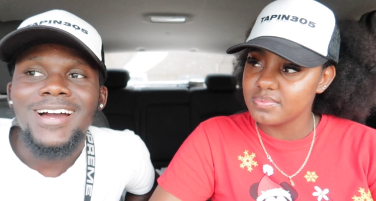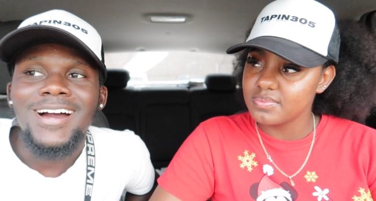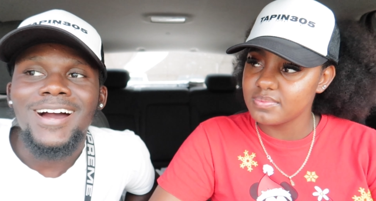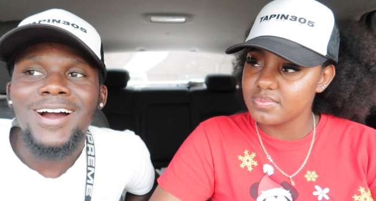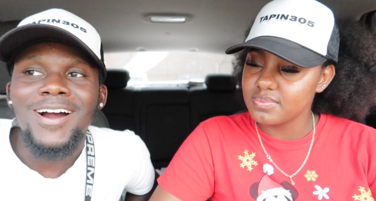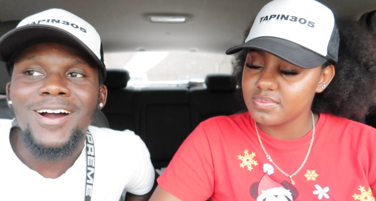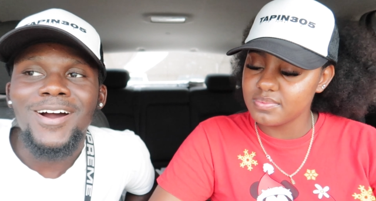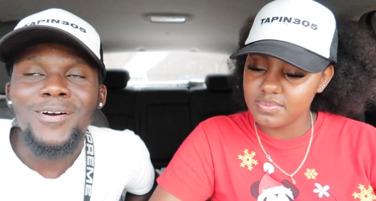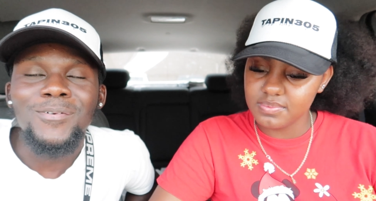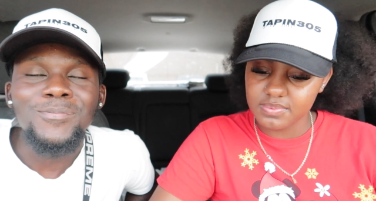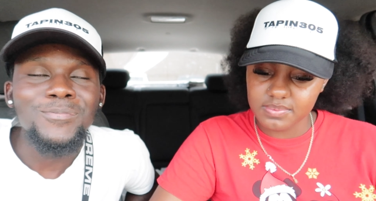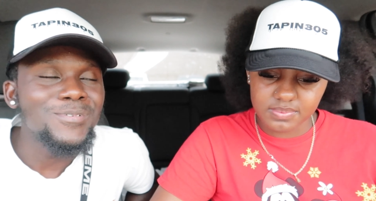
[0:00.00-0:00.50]

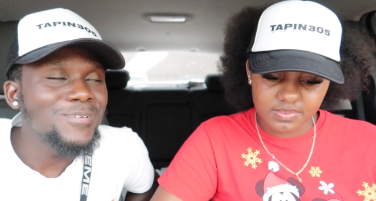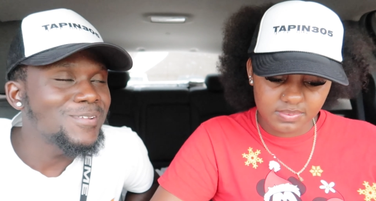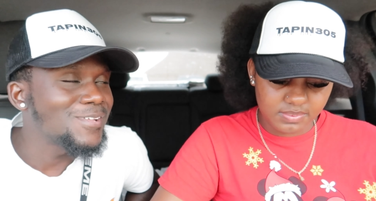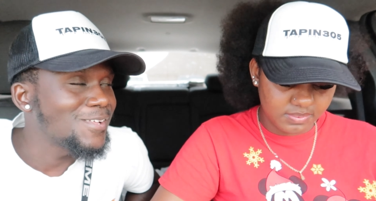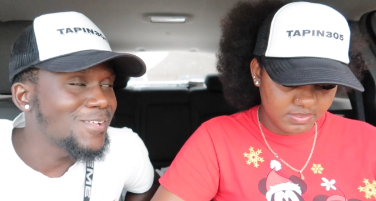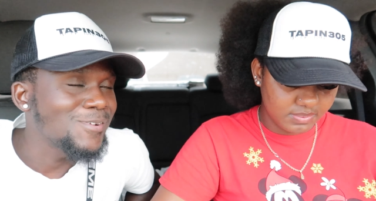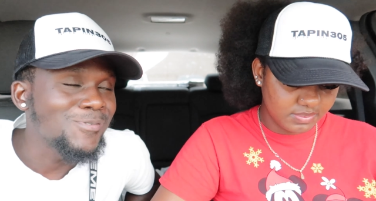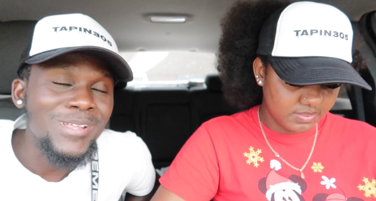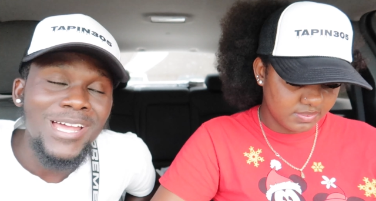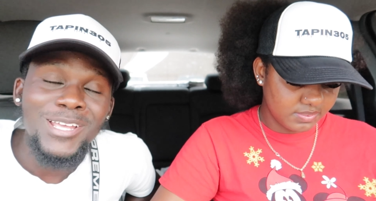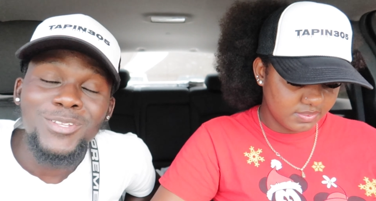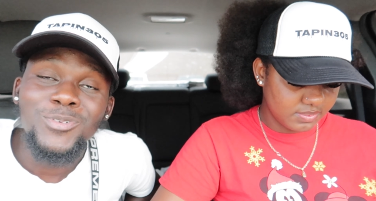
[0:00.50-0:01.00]
Speaker 1: Um,
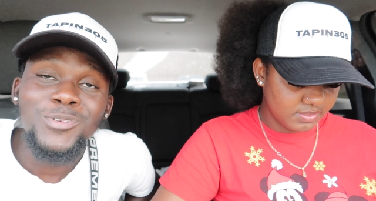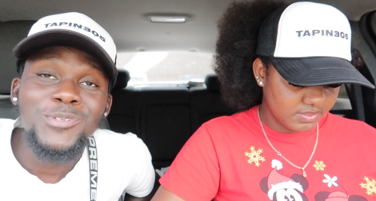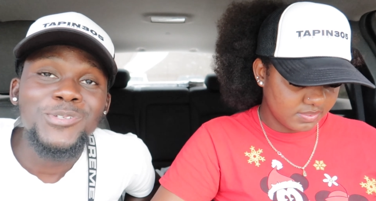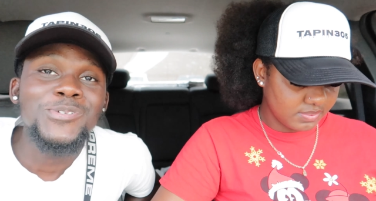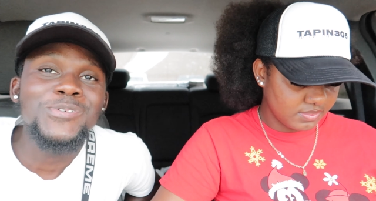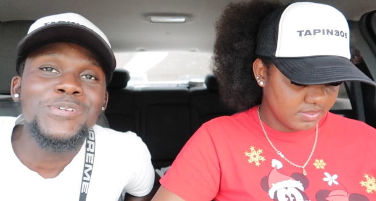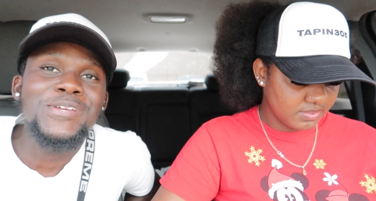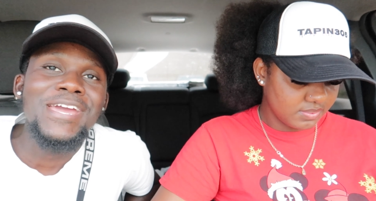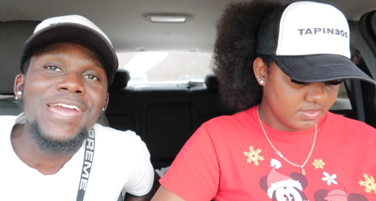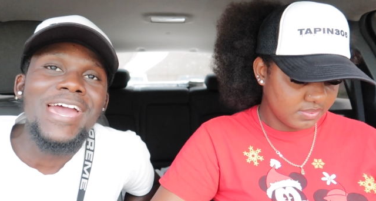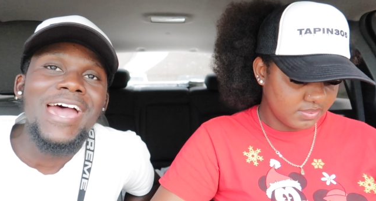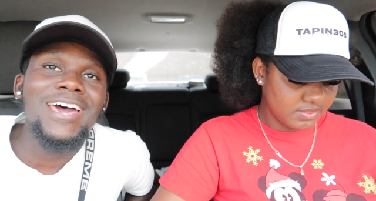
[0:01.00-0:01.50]
that's what
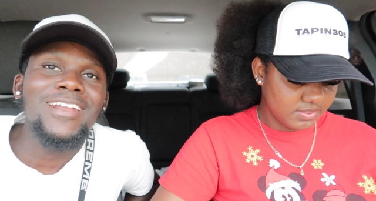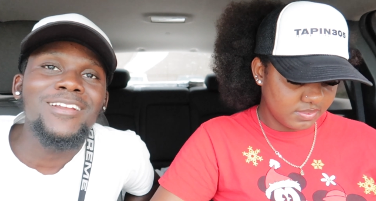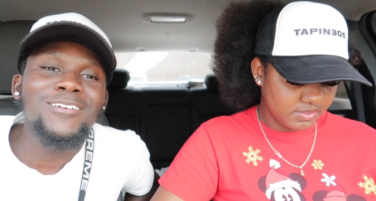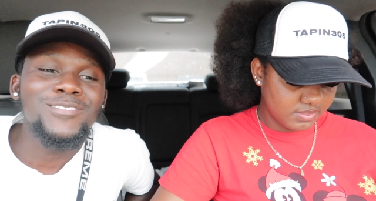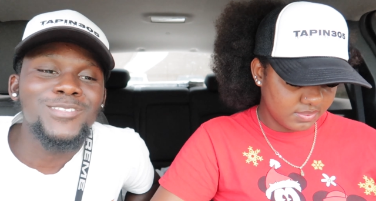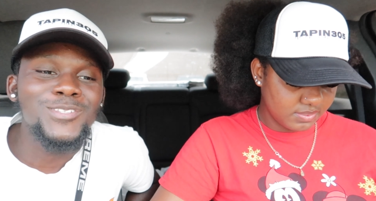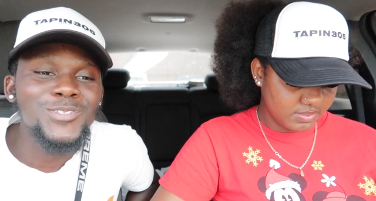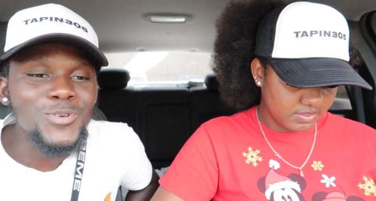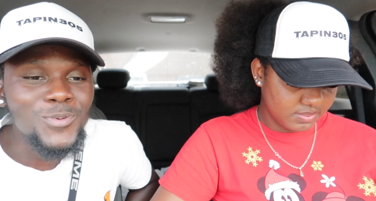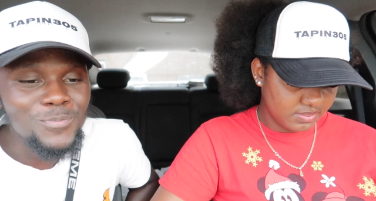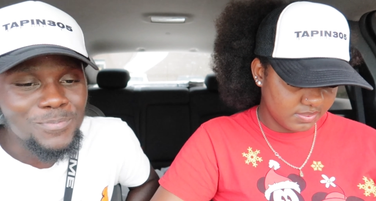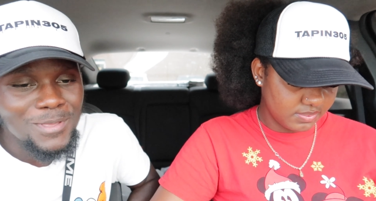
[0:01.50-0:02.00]
you get out of
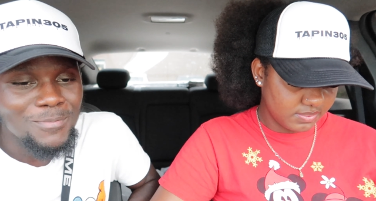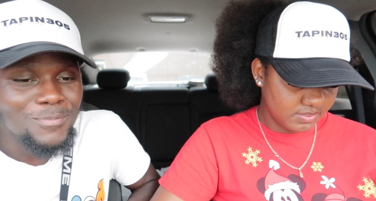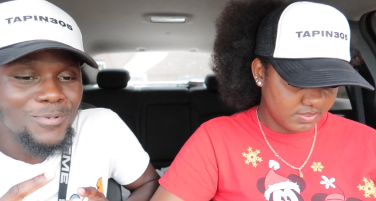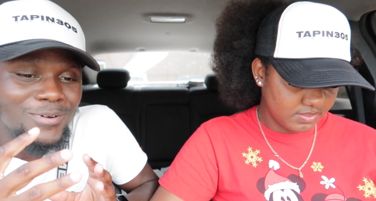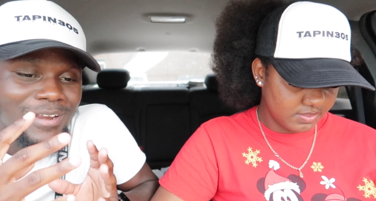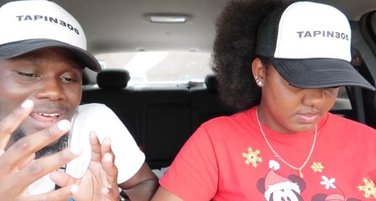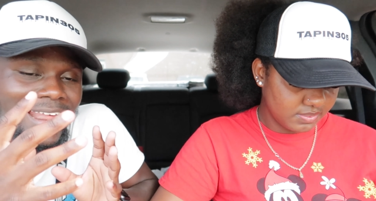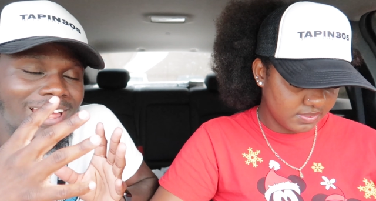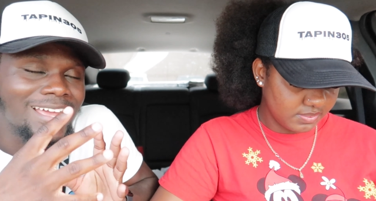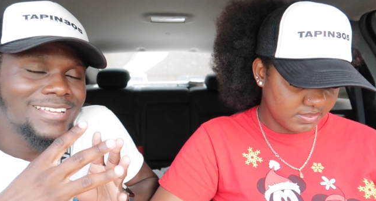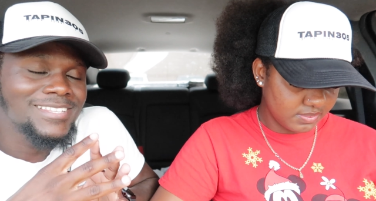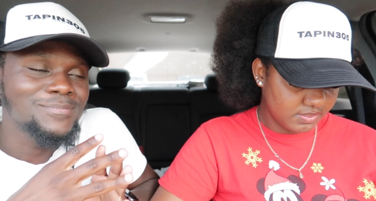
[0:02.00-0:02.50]
two people
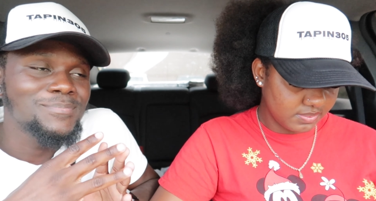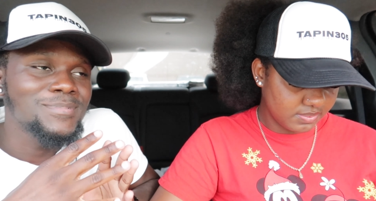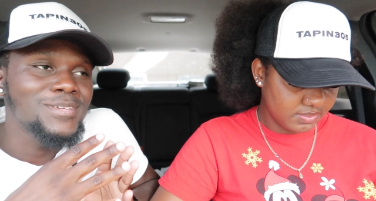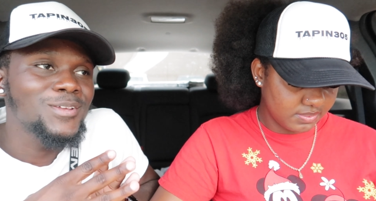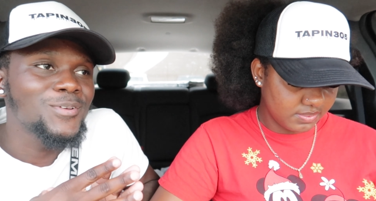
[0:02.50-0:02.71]
that like to be